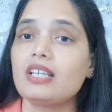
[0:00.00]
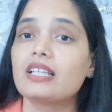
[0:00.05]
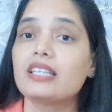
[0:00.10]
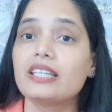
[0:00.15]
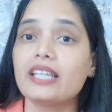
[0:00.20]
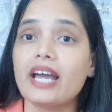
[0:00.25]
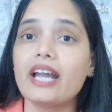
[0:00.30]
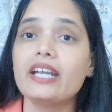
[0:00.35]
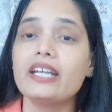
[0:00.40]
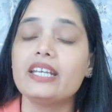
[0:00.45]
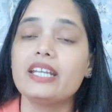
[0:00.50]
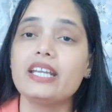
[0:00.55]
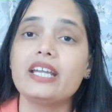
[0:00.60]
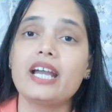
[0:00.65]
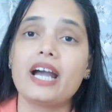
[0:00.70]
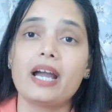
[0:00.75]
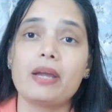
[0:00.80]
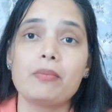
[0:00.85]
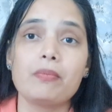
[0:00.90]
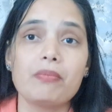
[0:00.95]
That
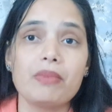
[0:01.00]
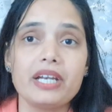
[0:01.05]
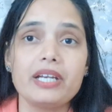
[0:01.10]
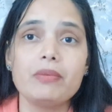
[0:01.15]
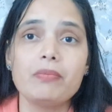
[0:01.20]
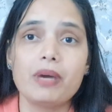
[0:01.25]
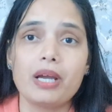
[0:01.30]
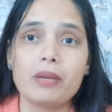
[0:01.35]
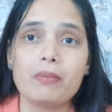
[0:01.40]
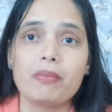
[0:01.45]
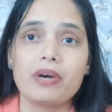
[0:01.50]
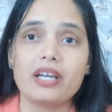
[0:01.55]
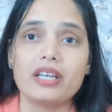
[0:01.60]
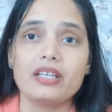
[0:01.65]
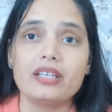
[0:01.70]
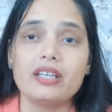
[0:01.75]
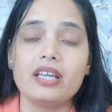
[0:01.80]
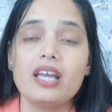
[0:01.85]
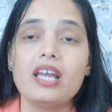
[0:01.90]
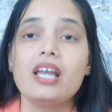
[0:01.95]
day I made my
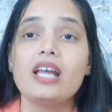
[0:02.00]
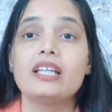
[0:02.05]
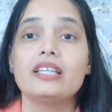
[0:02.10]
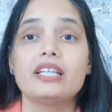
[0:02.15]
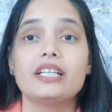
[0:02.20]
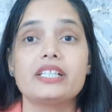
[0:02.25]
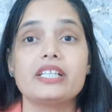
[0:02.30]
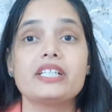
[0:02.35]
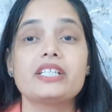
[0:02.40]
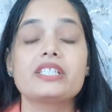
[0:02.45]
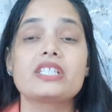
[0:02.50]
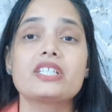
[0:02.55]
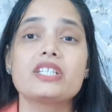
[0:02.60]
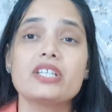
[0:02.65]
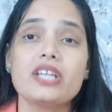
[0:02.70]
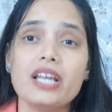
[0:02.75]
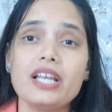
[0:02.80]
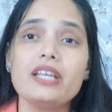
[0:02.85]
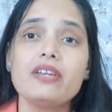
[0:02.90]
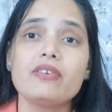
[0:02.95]
mind that it's
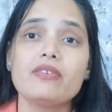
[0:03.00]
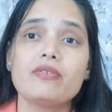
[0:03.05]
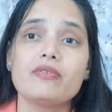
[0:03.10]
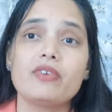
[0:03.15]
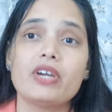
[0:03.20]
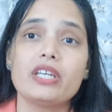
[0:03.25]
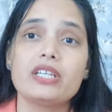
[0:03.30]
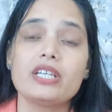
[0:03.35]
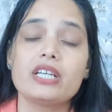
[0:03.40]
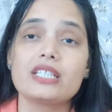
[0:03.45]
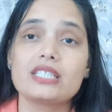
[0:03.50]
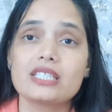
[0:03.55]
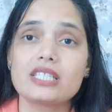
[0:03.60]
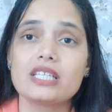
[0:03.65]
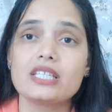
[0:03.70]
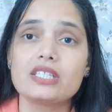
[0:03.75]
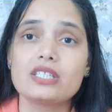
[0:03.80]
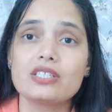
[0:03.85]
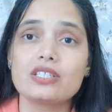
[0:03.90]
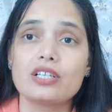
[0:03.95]
really very
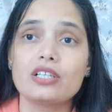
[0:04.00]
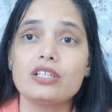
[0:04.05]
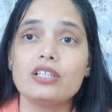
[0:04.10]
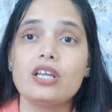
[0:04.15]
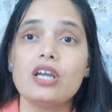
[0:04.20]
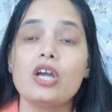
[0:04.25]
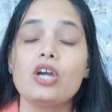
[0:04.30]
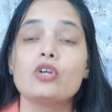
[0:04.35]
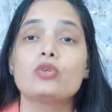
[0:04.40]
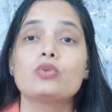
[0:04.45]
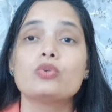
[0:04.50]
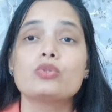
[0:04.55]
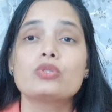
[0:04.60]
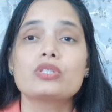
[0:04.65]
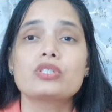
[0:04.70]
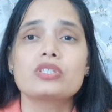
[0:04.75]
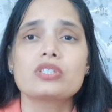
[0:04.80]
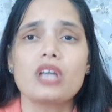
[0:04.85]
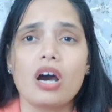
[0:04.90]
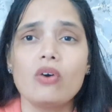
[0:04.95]
essential to
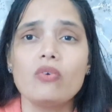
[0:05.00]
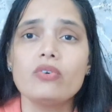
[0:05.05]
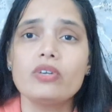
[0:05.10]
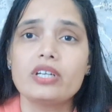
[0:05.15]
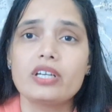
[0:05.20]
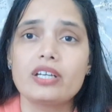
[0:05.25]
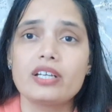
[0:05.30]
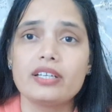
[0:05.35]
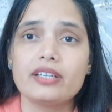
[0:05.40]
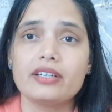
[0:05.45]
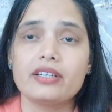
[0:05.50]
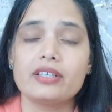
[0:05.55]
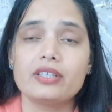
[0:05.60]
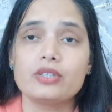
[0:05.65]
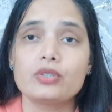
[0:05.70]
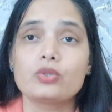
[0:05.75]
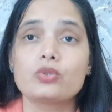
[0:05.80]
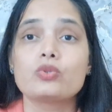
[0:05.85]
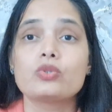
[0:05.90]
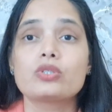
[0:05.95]
sound
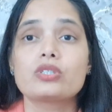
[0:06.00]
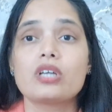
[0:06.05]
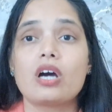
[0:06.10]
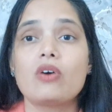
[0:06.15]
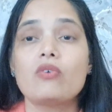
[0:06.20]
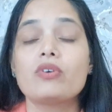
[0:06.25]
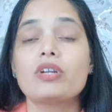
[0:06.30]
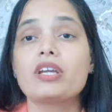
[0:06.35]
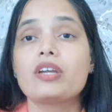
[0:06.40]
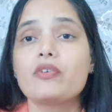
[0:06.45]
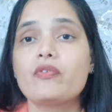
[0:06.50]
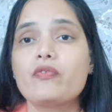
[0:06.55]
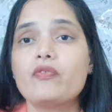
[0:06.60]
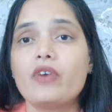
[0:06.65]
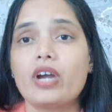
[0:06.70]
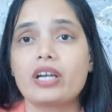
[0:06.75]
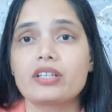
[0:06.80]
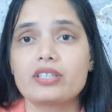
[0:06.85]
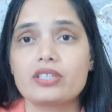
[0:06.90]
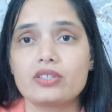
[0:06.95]
clear, to sound
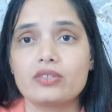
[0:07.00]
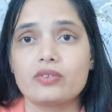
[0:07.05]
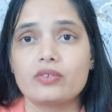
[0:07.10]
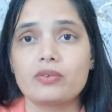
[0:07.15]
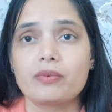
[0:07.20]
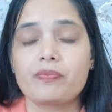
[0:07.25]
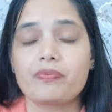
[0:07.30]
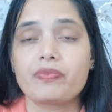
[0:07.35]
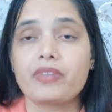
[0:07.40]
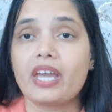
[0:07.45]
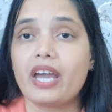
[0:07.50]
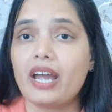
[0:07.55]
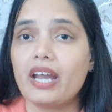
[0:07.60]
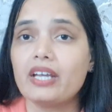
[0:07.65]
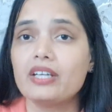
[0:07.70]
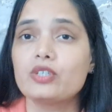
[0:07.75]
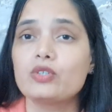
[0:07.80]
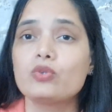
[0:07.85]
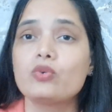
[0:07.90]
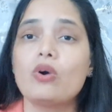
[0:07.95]
effective,
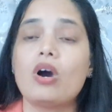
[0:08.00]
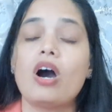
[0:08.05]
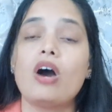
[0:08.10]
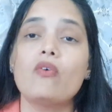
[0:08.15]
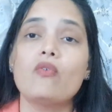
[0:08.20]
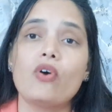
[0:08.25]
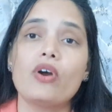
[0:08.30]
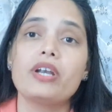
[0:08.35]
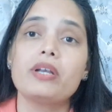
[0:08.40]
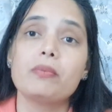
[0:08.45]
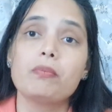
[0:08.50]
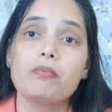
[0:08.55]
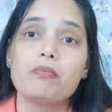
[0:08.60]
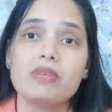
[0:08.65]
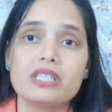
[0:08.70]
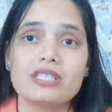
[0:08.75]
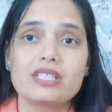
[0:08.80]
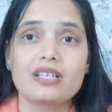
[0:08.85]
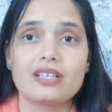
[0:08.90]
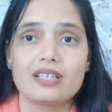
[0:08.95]
and to avoid
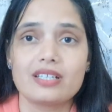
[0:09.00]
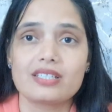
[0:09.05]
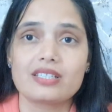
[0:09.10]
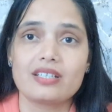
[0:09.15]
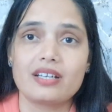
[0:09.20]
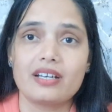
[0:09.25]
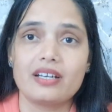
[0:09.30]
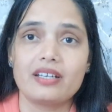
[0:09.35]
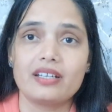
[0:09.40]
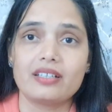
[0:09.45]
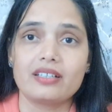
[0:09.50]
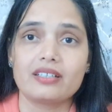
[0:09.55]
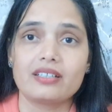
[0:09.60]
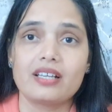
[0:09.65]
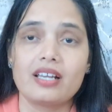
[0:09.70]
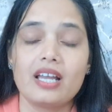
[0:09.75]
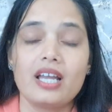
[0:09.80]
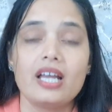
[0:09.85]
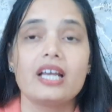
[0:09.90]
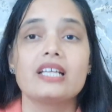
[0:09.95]
misunderstanding.
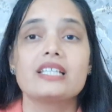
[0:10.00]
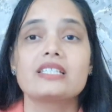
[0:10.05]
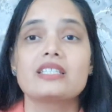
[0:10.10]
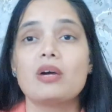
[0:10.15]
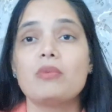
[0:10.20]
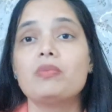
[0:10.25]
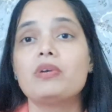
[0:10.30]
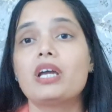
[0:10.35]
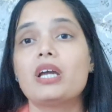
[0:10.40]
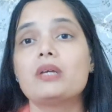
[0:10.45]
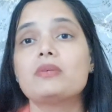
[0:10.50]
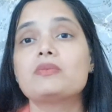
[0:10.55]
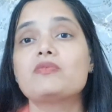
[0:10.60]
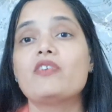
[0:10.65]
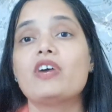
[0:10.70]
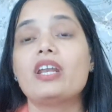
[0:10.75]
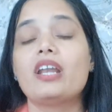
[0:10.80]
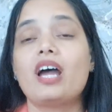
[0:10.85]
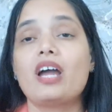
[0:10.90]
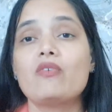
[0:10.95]
Sometimes
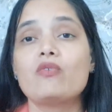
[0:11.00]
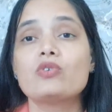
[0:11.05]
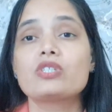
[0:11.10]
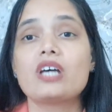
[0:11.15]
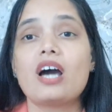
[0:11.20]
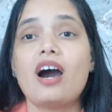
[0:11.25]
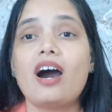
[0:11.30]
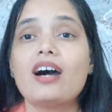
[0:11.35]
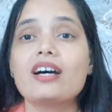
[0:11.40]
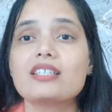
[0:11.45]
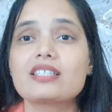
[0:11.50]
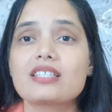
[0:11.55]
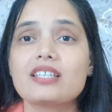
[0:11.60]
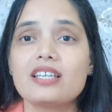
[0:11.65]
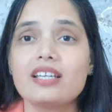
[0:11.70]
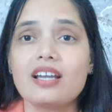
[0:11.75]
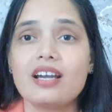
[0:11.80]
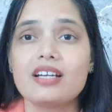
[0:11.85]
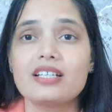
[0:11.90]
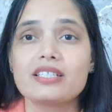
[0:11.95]
when I was
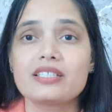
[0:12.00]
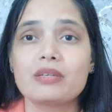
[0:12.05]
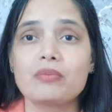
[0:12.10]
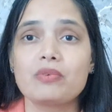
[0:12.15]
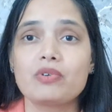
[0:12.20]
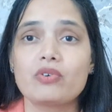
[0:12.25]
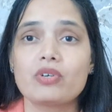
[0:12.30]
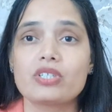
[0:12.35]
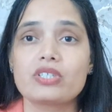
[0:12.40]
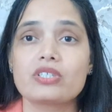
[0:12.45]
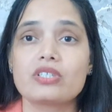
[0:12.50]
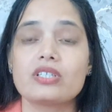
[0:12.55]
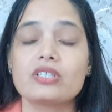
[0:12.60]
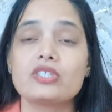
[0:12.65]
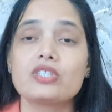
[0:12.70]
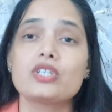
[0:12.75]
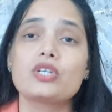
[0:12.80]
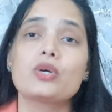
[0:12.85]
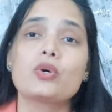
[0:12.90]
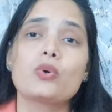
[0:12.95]
asking her some
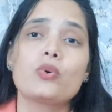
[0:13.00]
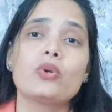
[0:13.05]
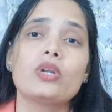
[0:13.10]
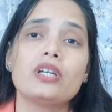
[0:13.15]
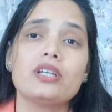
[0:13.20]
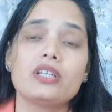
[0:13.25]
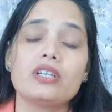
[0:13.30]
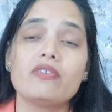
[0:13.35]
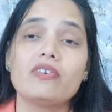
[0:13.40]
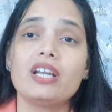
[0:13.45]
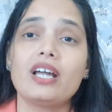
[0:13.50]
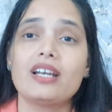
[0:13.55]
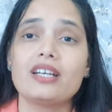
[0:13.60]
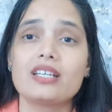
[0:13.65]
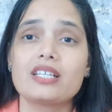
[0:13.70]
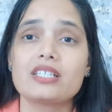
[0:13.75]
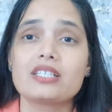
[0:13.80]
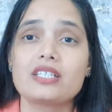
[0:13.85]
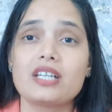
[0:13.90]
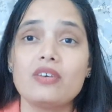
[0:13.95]
questions, she couldn't even
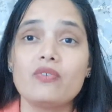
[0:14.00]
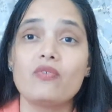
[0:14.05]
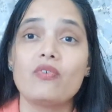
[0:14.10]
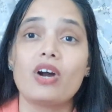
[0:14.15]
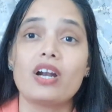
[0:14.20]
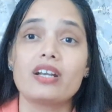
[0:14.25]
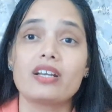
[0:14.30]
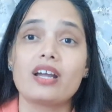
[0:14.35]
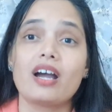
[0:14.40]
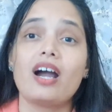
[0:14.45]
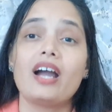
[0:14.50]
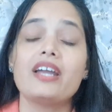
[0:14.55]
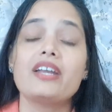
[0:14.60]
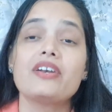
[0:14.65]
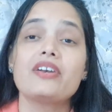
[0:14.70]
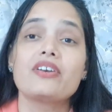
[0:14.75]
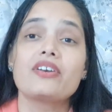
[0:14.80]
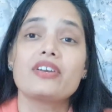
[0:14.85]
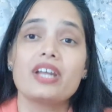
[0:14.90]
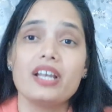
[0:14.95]
understand what
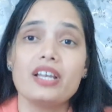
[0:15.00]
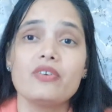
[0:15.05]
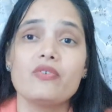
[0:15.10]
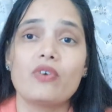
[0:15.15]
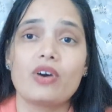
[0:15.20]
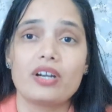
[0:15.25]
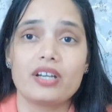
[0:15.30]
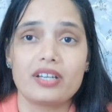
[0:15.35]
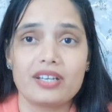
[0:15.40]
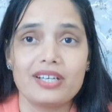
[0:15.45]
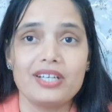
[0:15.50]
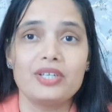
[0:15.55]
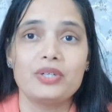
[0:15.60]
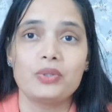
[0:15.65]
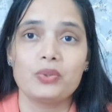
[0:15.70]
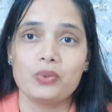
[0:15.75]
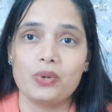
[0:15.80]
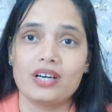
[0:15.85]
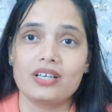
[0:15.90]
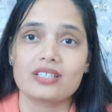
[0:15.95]
I really wanted
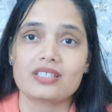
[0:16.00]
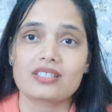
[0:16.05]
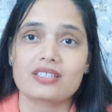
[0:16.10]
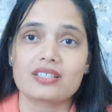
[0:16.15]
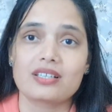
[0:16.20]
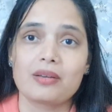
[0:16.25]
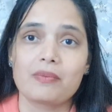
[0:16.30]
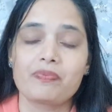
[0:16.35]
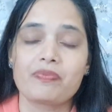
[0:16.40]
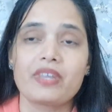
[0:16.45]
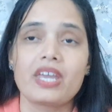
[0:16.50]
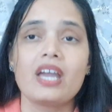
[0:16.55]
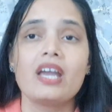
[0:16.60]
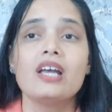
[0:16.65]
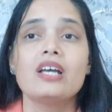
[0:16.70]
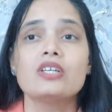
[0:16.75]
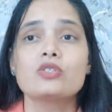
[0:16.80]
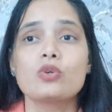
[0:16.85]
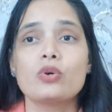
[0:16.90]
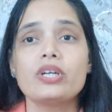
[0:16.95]
to ask.
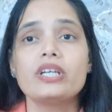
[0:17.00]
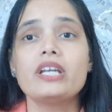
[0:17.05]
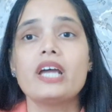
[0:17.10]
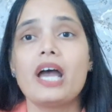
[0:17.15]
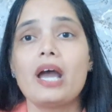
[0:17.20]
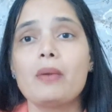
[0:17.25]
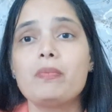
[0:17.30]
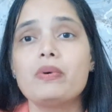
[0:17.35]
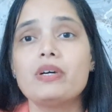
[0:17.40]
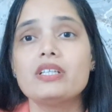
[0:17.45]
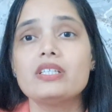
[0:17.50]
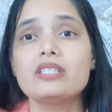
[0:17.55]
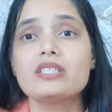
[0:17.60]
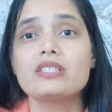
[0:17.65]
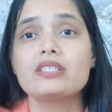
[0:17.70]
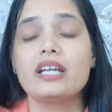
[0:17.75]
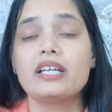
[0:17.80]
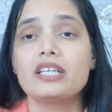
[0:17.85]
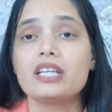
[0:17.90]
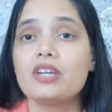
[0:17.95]
So it
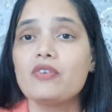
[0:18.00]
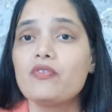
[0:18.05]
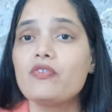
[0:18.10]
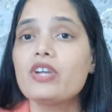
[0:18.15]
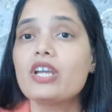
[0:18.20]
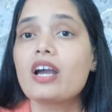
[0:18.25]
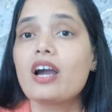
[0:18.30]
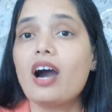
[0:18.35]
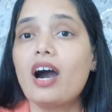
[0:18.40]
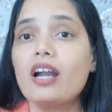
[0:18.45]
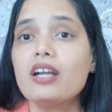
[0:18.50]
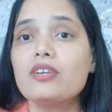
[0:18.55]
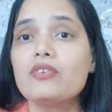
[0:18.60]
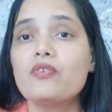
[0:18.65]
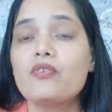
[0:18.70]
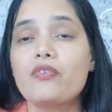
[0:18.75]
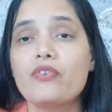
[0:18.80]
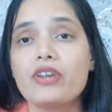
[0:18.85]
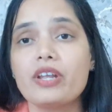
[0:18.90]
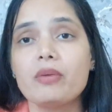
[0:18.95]
happens that if we
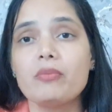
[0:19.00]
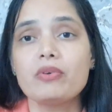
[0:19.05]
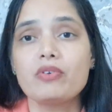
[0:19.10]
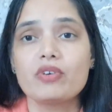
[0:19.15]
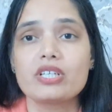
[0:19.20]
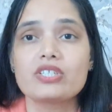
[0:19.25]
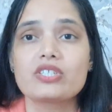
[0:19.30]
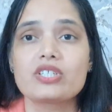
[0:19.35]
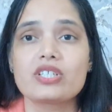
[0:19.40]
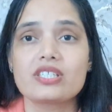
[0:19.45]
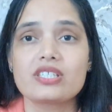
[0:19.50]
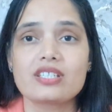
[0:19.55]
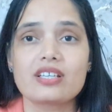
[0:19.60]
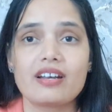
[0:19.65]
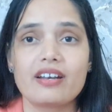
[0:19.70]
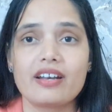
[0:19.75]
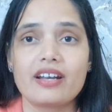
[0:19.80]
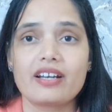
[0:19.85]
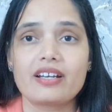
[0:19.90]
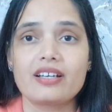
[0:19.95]
can't frame questions
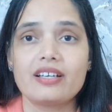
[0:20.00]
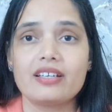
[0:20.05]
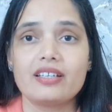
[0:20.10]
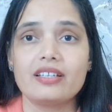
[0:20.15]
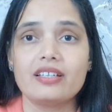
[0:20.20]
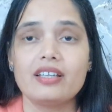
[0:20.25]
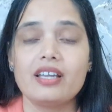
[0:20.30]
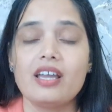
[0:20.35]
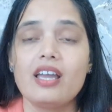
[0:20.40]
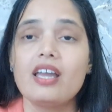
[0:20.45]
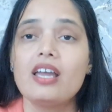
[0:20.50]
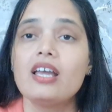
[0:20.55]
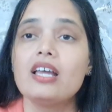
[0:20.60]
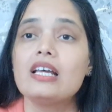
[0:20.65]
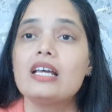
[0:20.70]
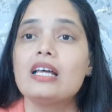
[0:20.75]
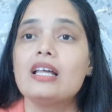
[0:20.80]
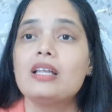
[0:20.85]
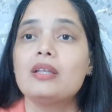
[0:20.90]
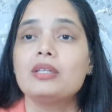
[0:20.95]
correctly,
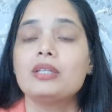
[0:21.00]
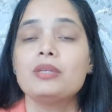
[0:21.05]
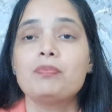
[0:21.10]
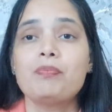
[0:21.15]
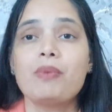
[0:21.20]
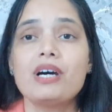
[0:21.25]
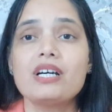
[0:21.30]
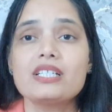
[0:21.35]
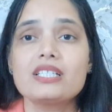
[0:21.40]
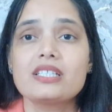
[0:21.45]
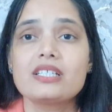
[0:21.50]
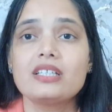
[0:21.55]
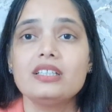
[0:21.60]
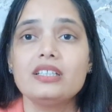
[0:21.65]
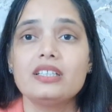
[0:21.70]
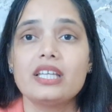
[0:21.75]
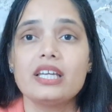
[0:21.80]
the person,